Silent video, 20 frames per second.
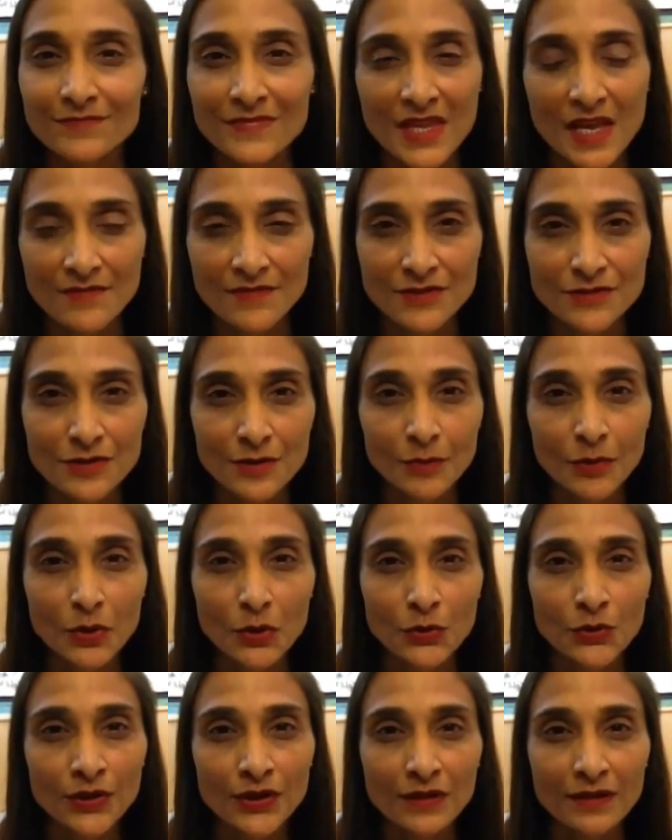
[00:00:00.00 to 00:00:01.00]
having trouble
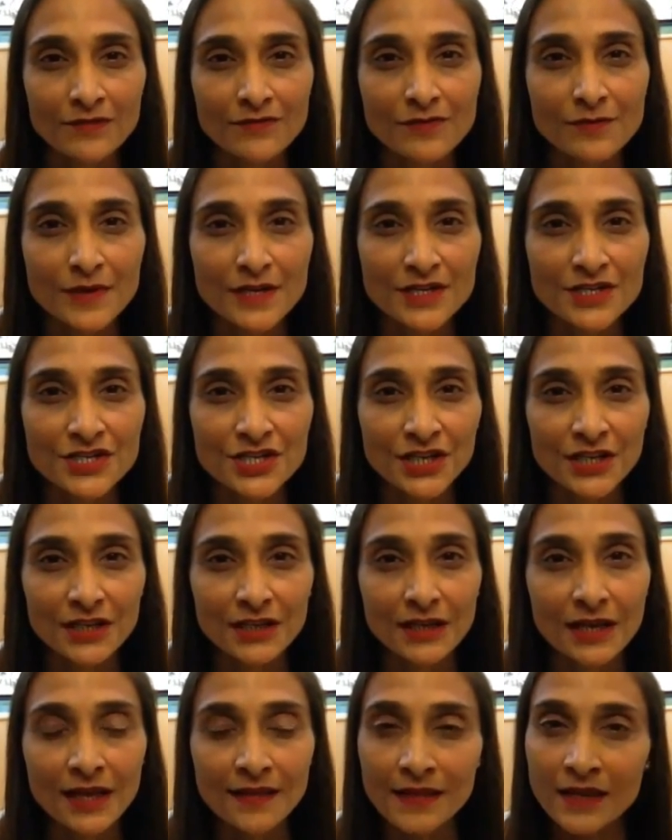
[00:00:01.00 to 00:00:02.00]
learning the information.
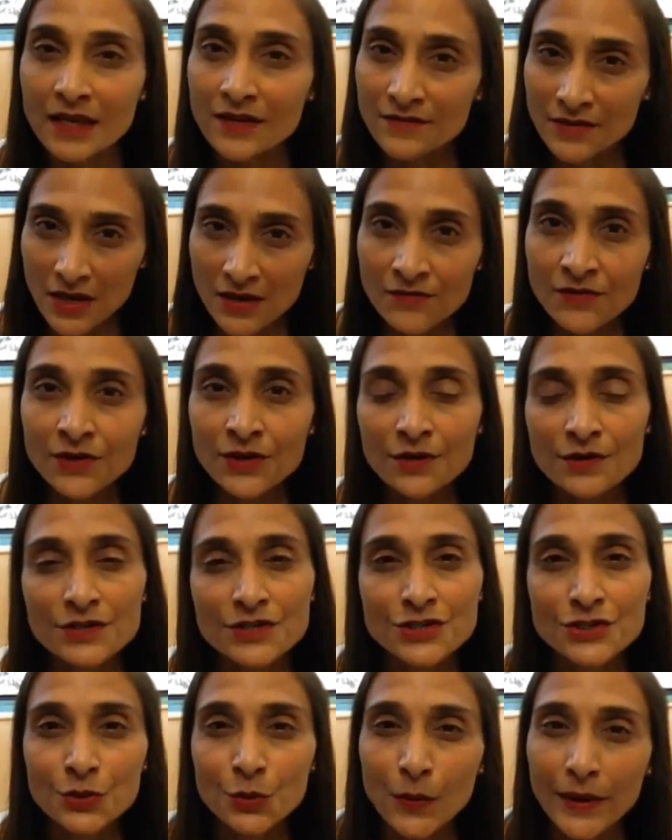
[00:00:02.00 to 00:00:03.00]
And then have you ever
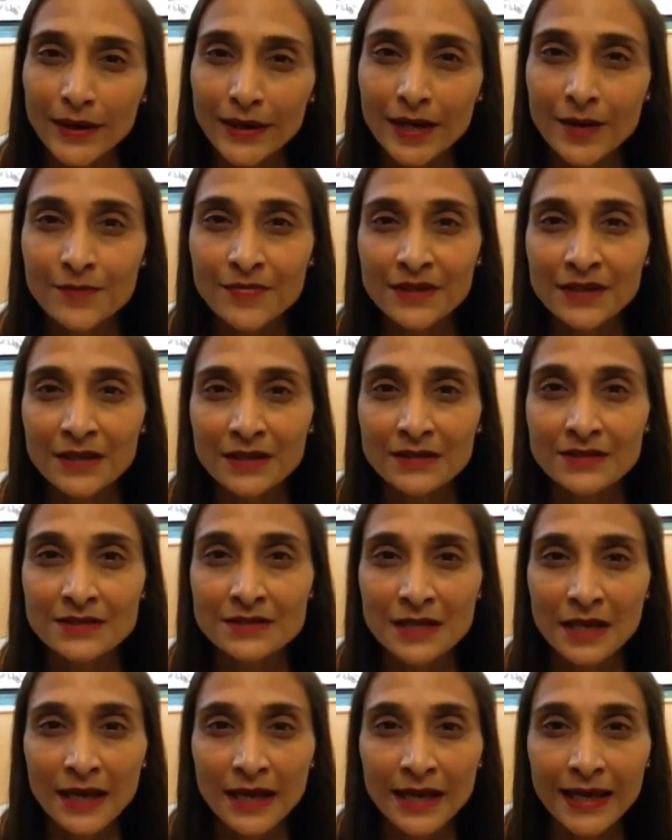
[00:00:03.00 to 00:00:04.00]
noticed you wake up the next
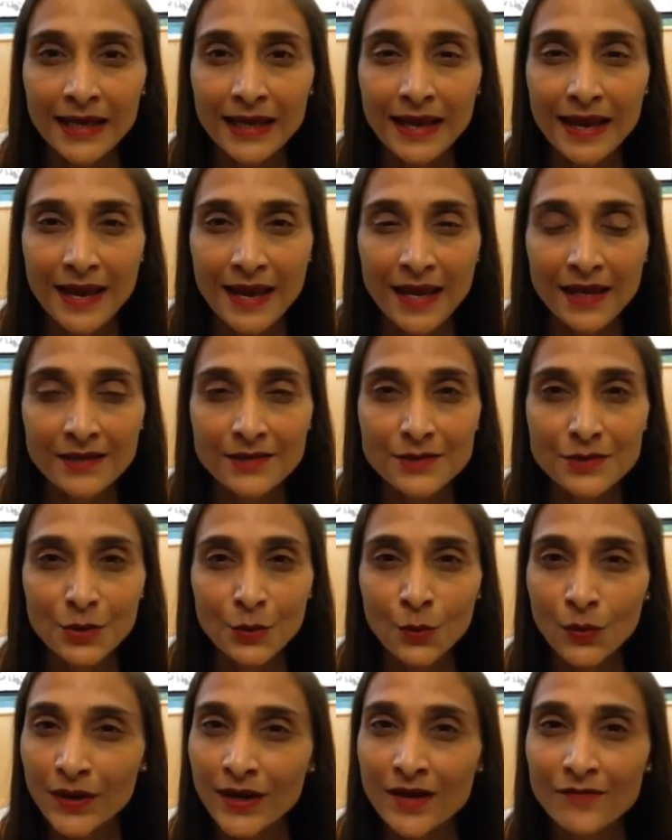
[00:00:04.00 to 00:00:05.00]
day and
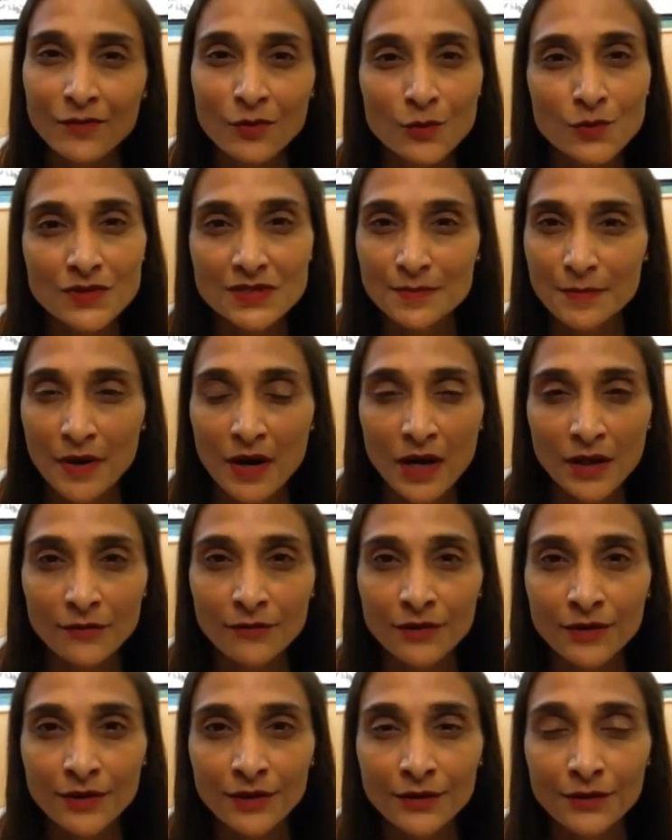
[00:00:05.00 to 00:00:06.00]
whatever was
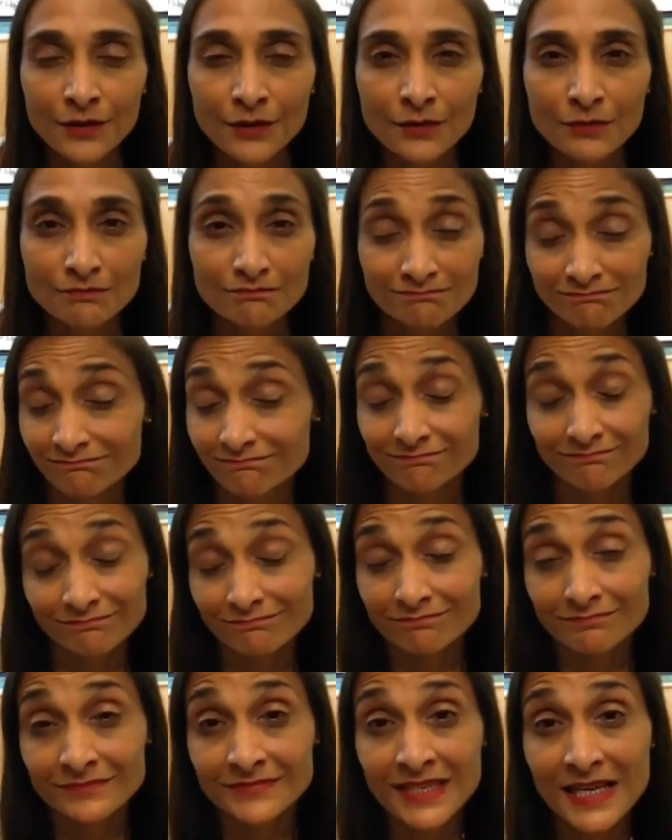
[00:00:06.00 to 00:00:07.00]
bothering you
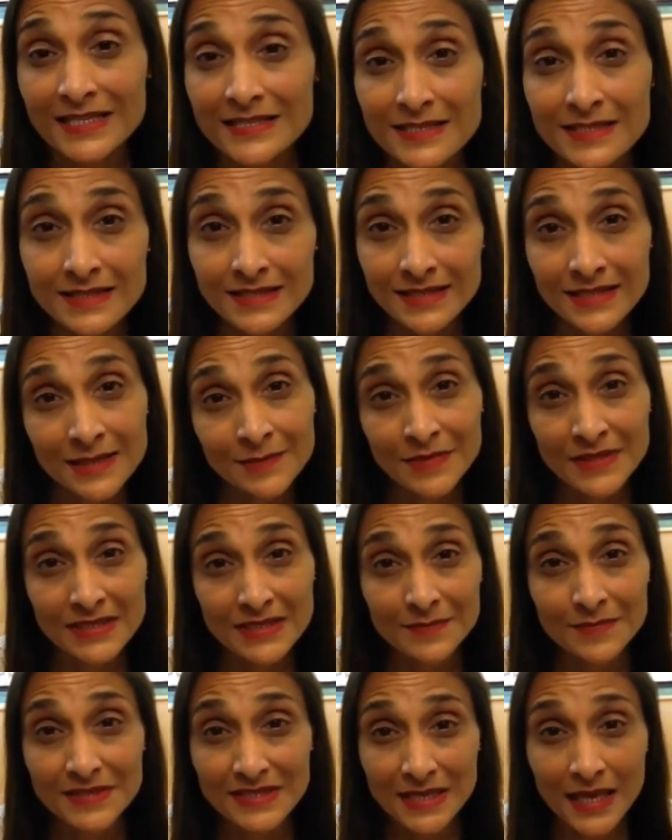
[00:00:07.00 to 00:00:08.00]
doesn't seem as
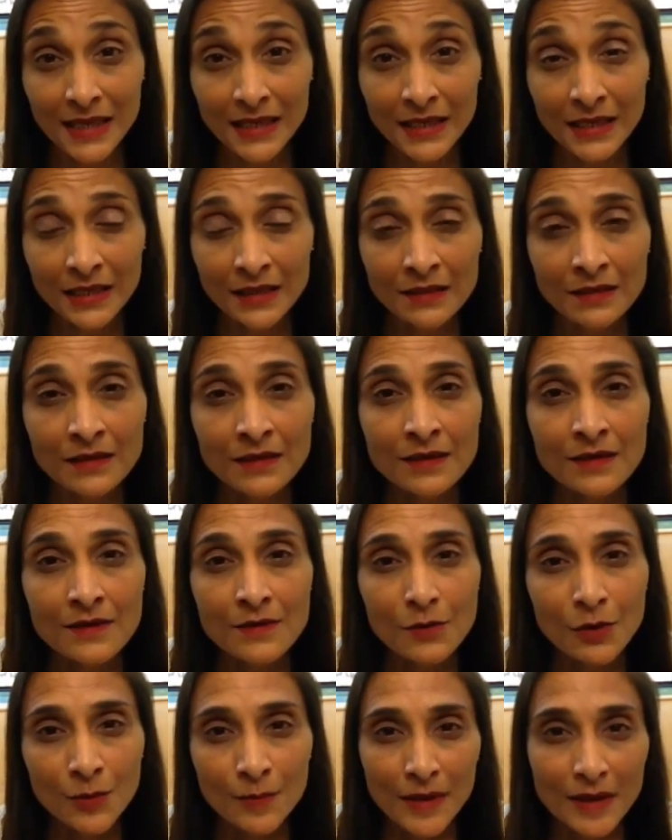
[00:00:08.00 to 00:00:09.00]
upsetting,
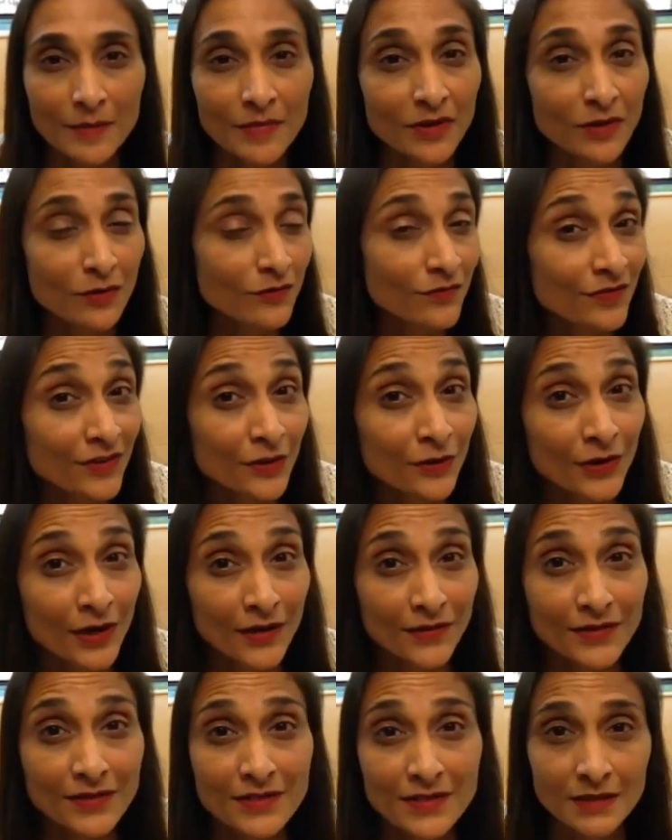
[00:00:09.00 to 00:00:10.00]
or maybe you figured
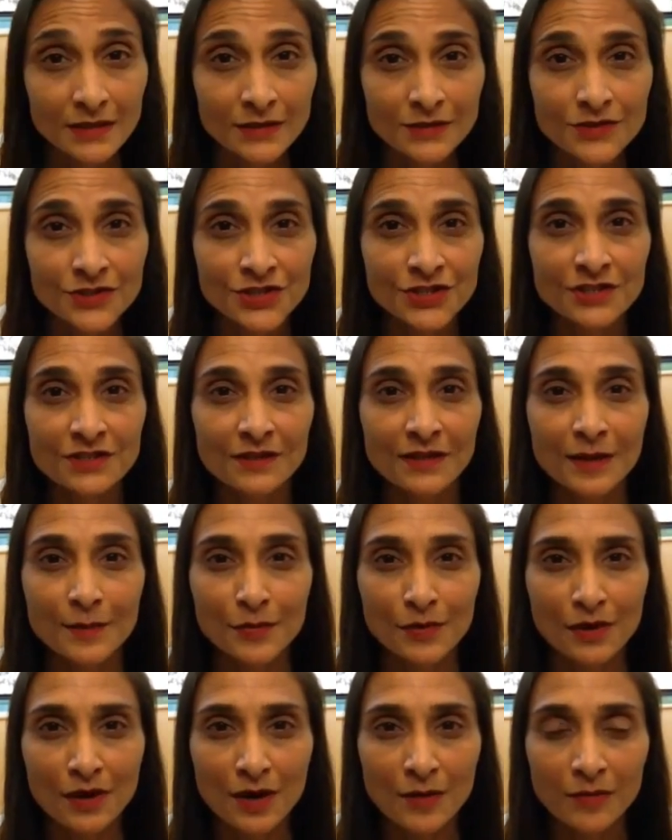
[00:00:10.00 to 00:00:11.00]
out the solution to that
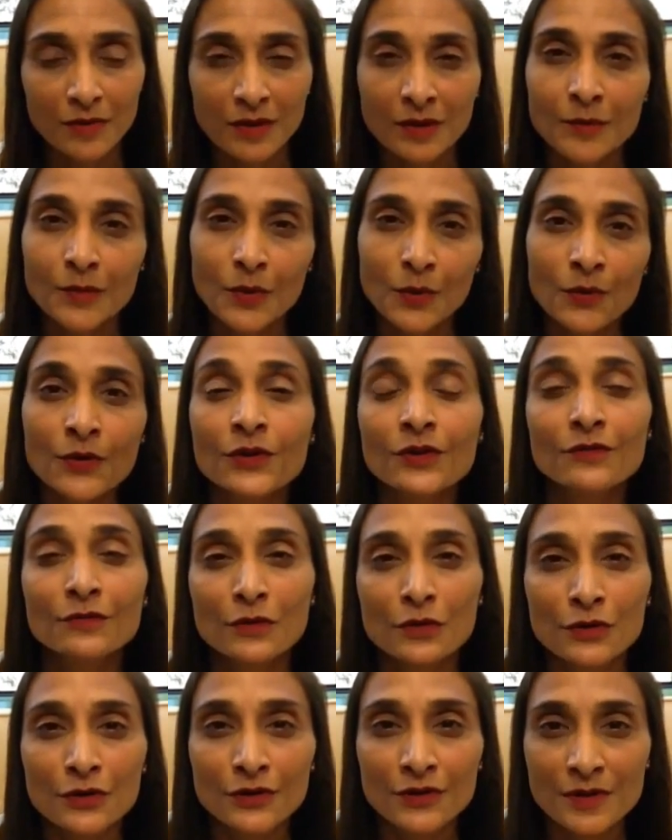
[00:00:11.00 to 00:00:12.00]
problem, or you've
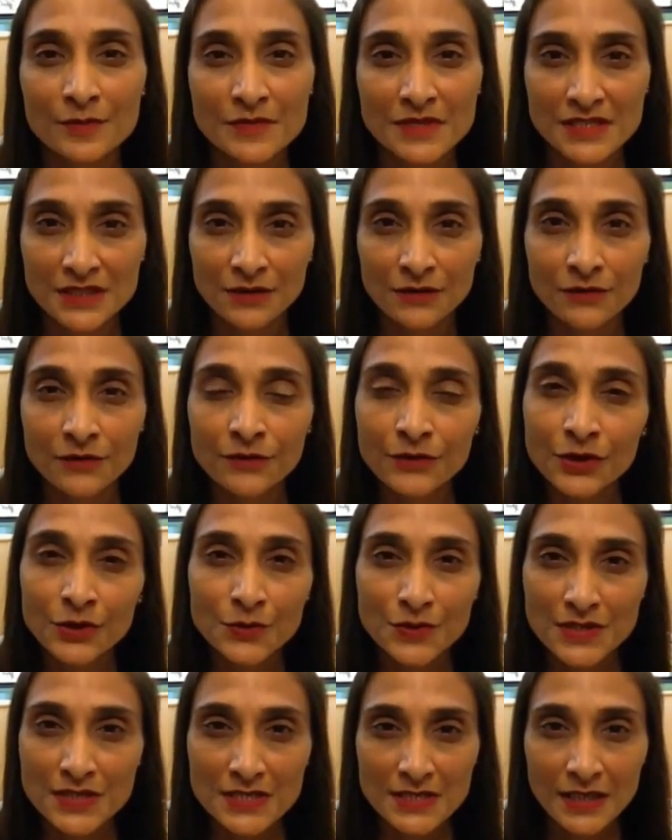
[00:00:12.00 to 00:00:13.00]
learned the material you
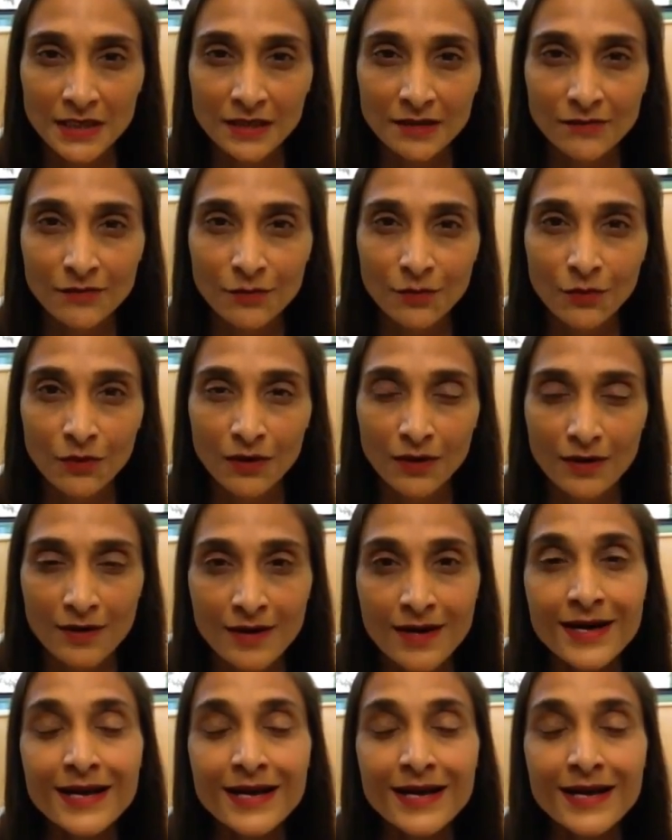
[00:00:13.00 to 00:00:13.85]
were studying for?